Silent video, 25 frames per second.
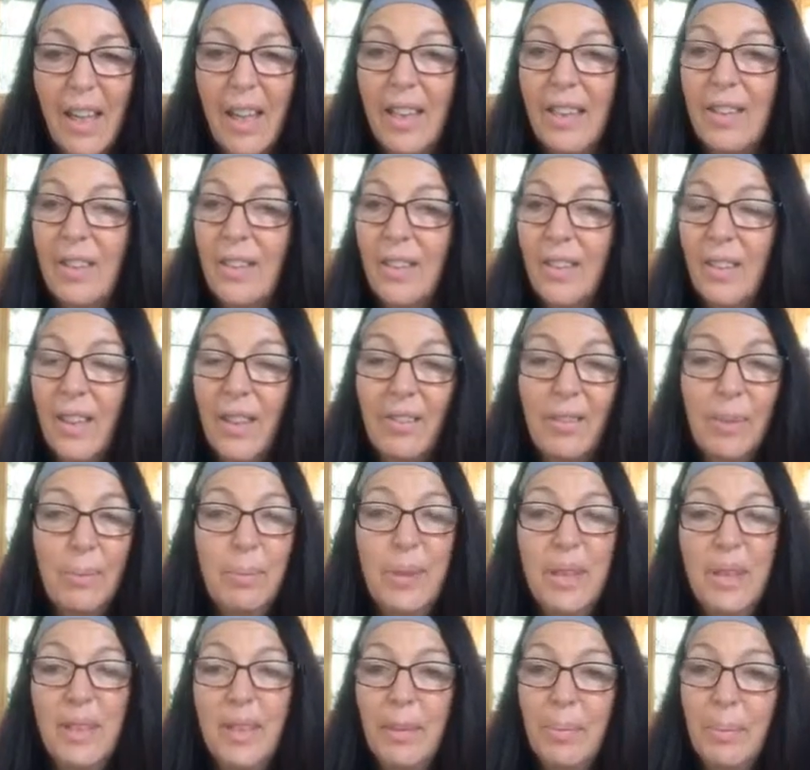I have a
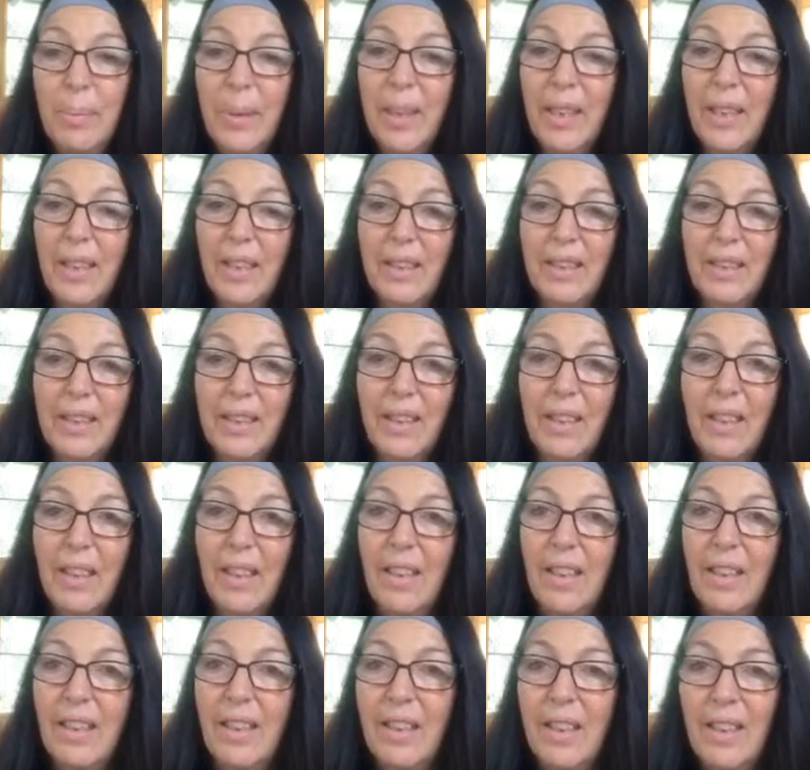million pics,
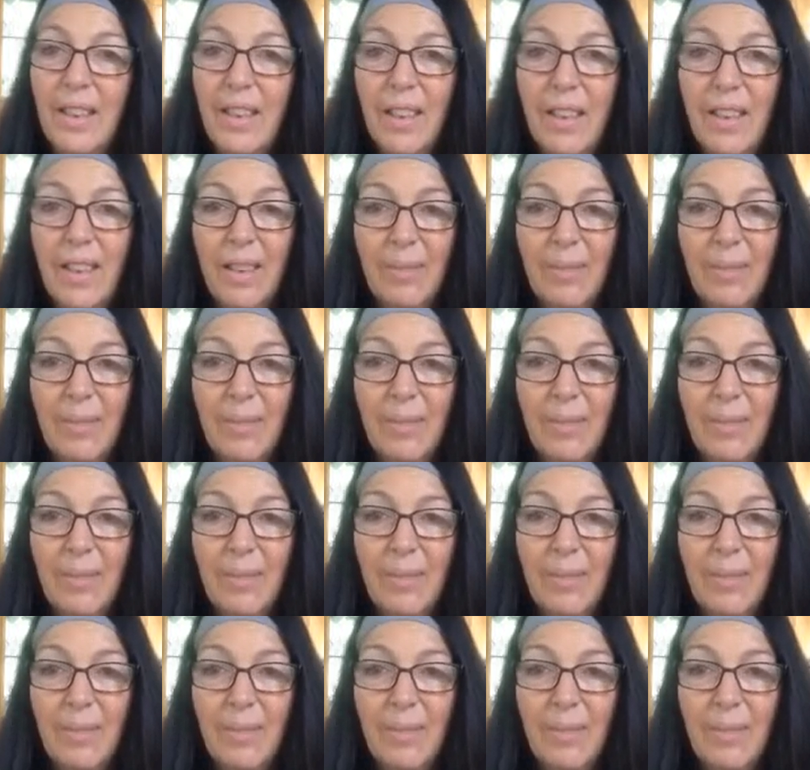and